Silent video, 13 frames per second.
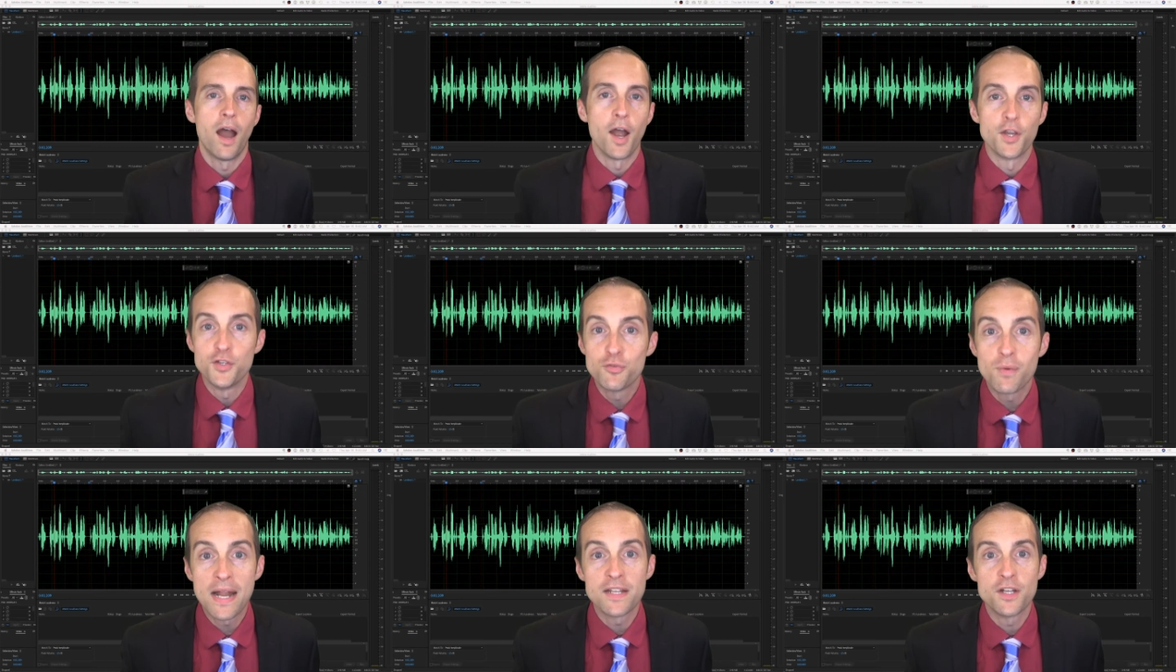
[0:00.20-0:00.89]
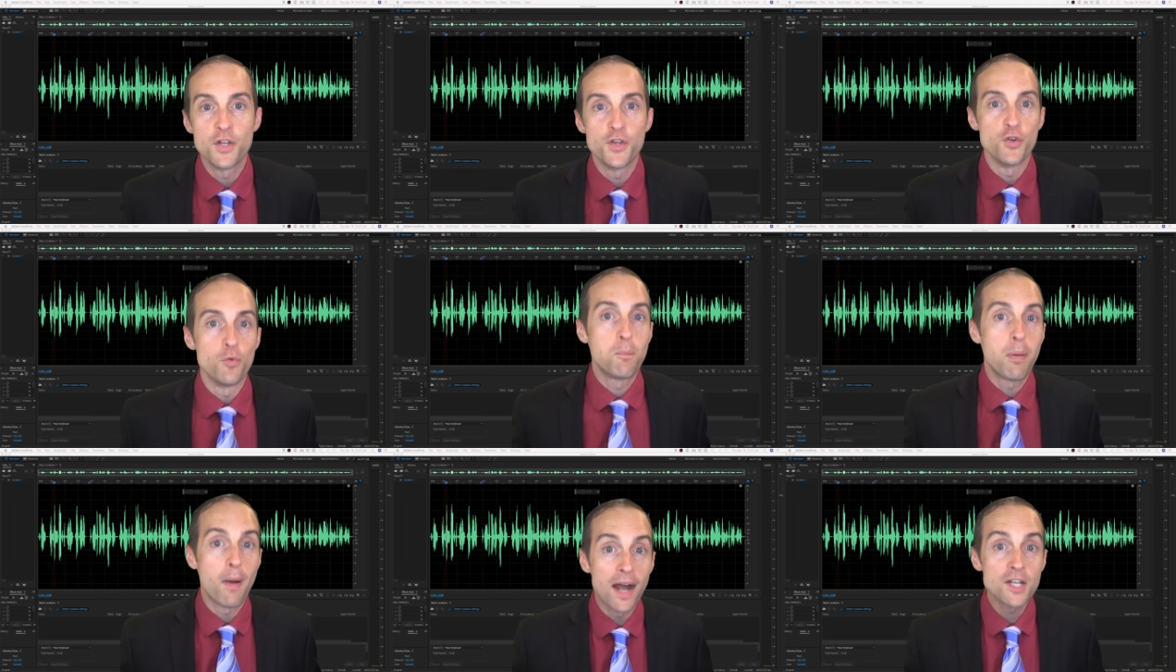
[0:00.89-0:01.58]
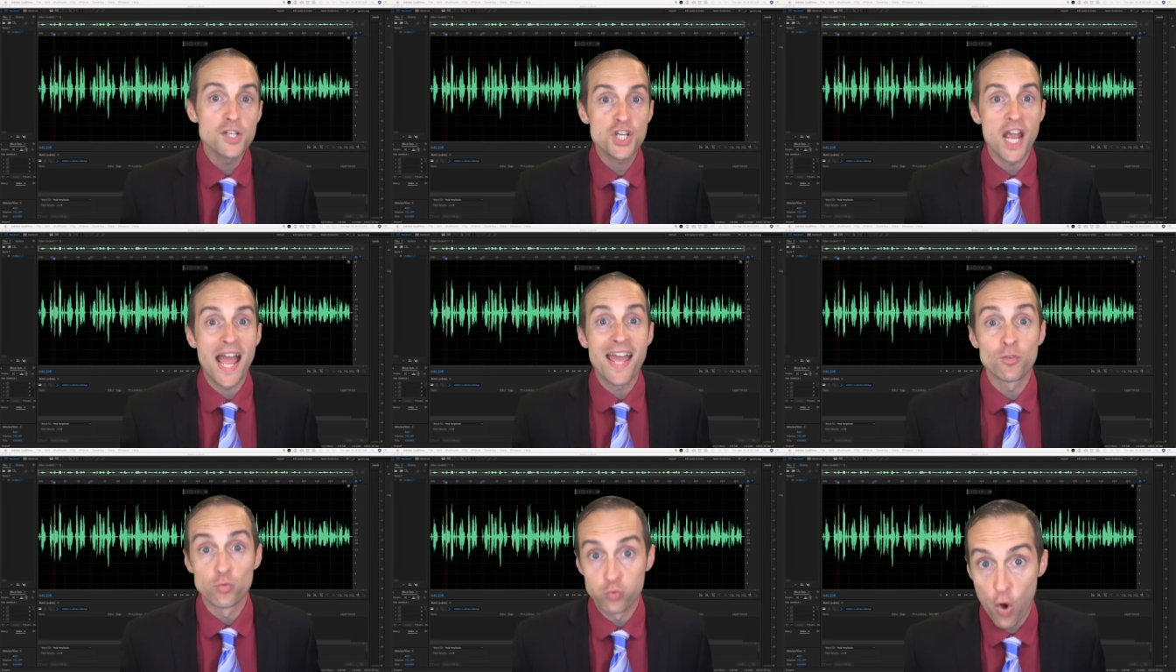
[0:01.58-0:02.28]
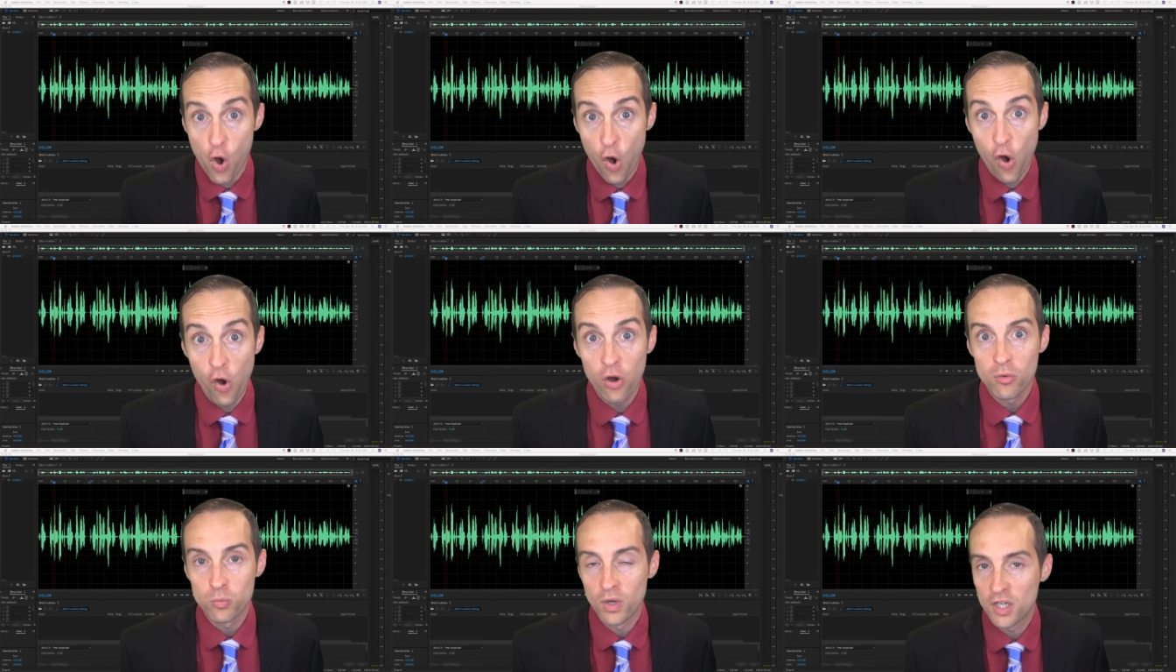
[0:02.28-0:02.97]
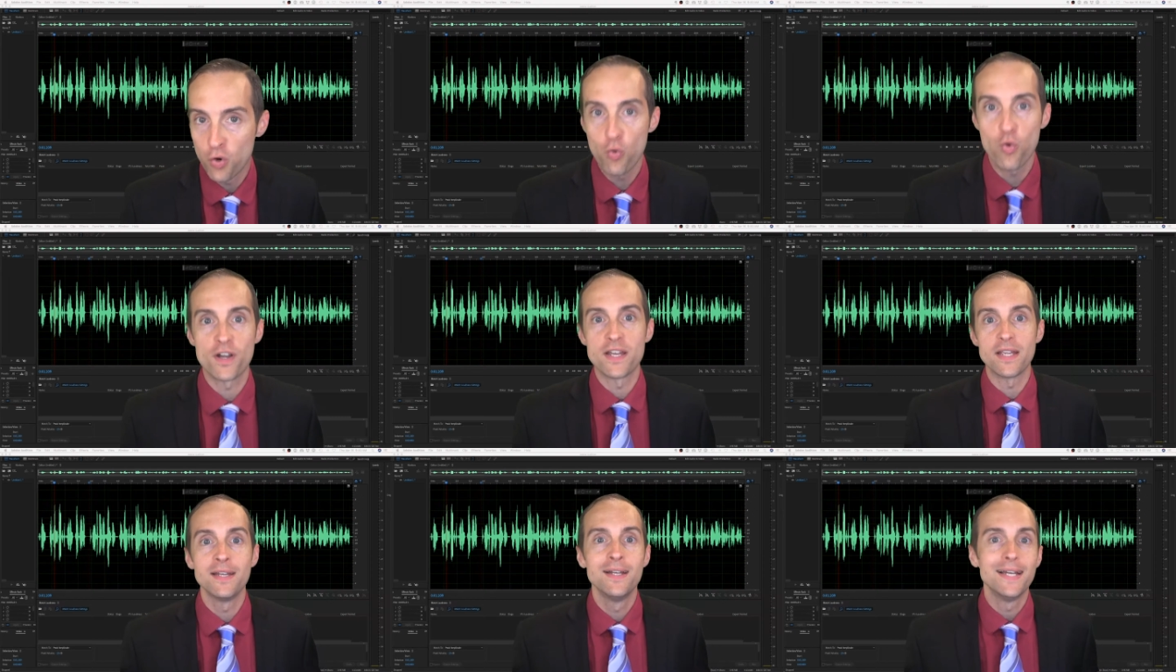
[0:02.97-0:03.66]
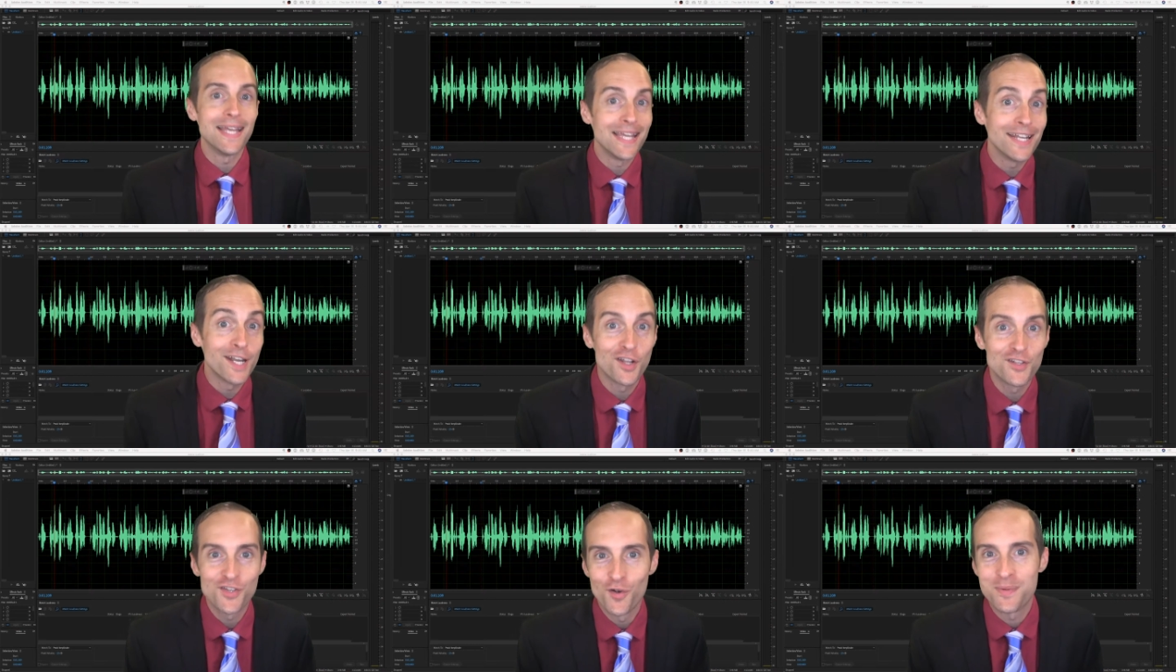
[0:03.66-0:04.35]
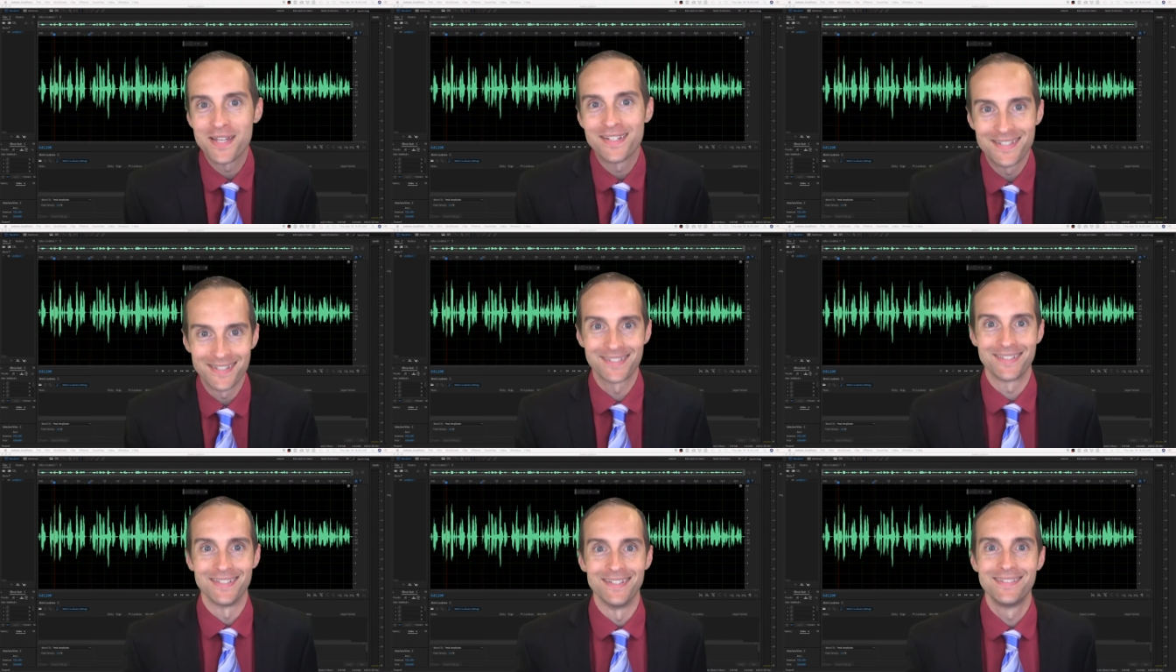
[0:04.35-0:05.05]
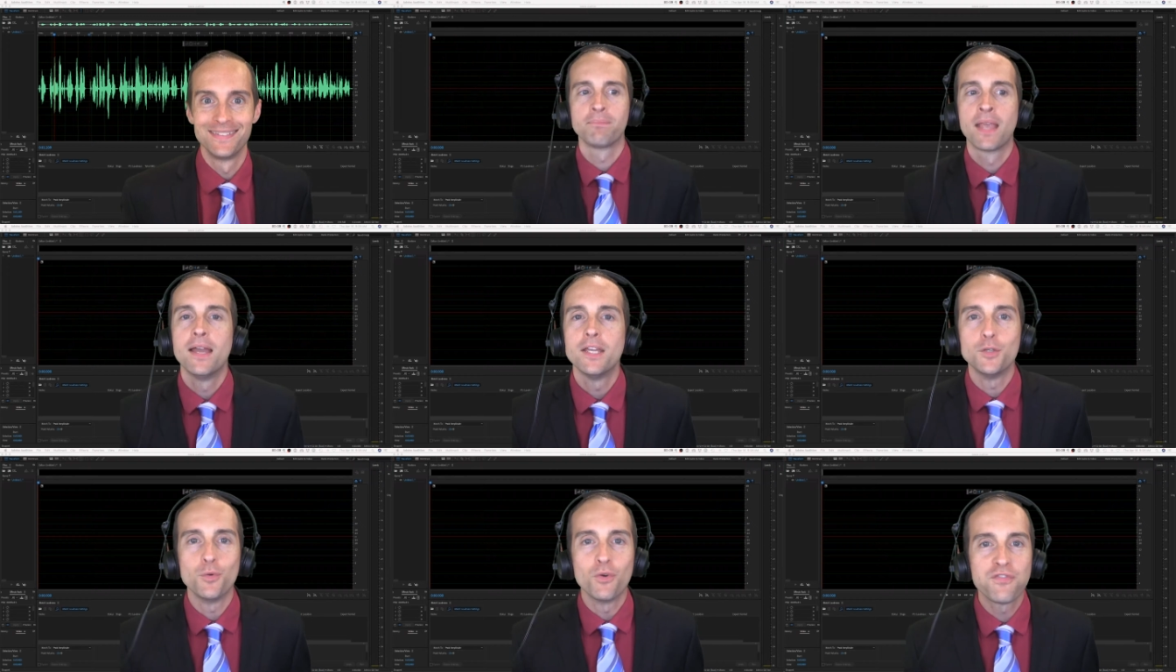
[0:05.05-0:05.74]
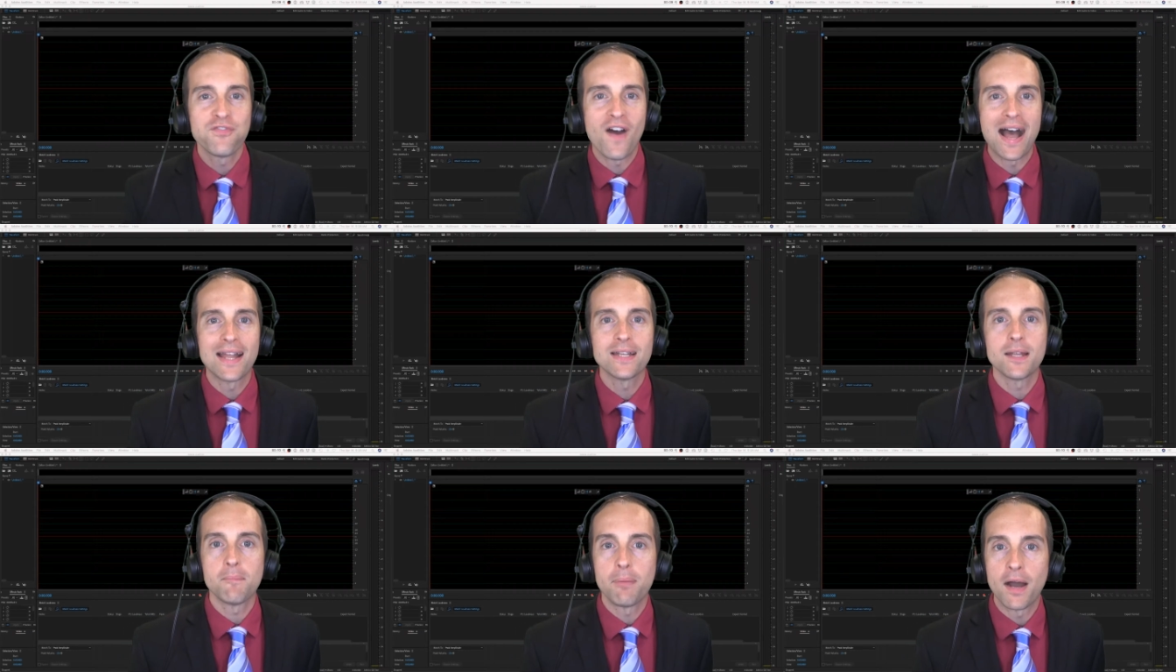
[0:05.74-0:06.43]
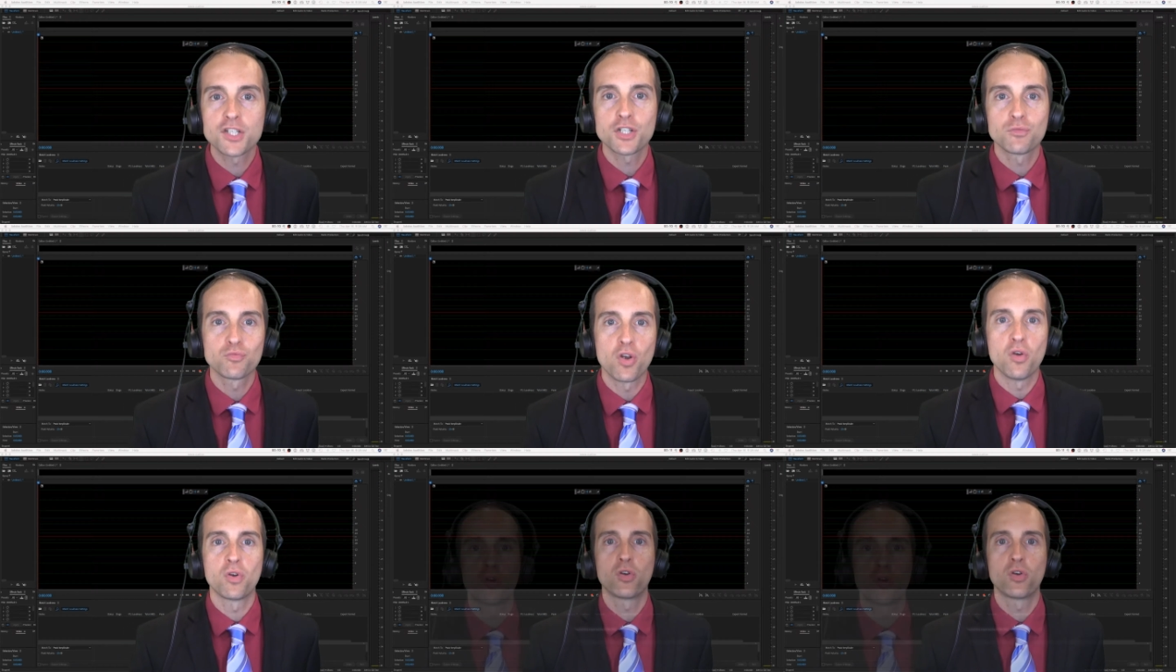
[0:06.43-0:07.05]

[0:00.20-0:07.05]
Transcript: Are you ready to do punch and roll recording in Adobe Audition? You will find that punch and roll